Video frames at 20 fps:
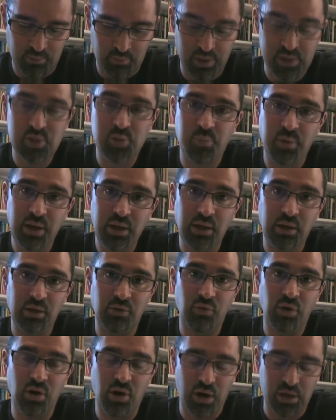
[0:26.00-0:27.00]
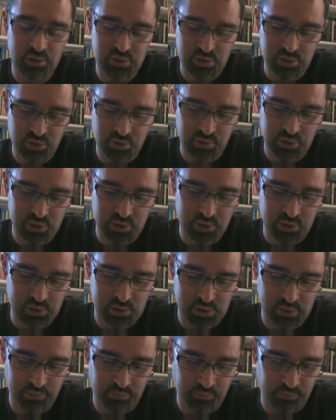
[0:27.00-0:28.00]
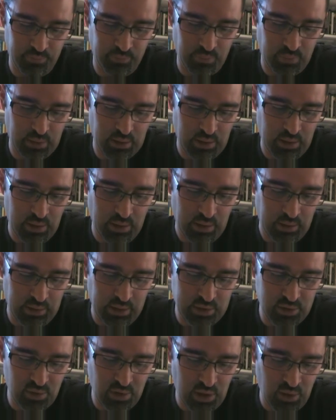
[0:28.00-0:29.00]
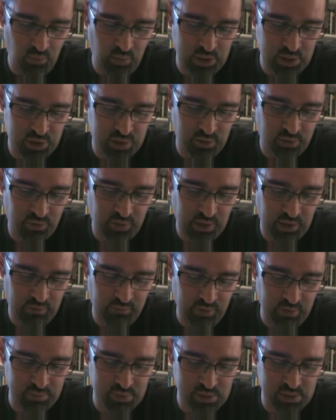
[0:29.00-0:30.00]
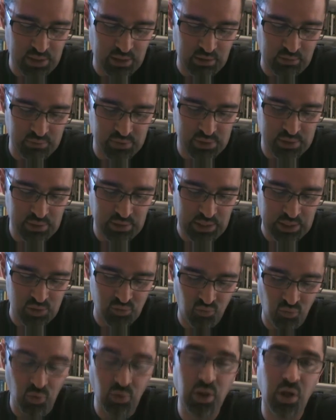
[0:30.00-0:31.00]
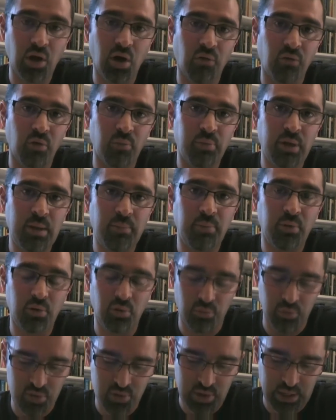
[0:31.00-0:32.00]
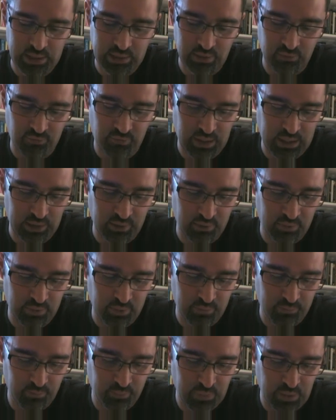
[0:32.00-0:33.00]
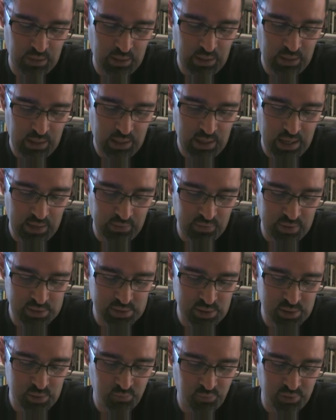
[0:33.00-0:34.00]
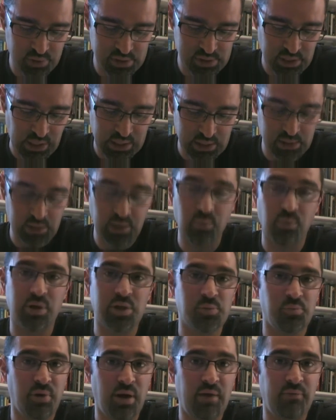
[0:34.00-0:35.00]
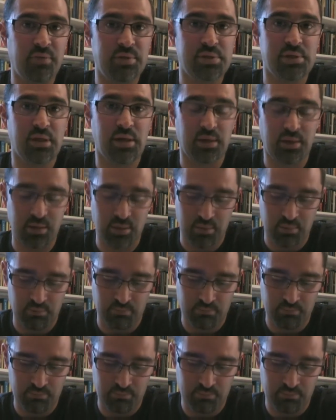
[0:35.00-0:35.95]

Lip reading: But speaking in regards to Christians, they do not wish to think of themselves as ruling over people who reject the faith. Yet this is precisely what is prophesied here.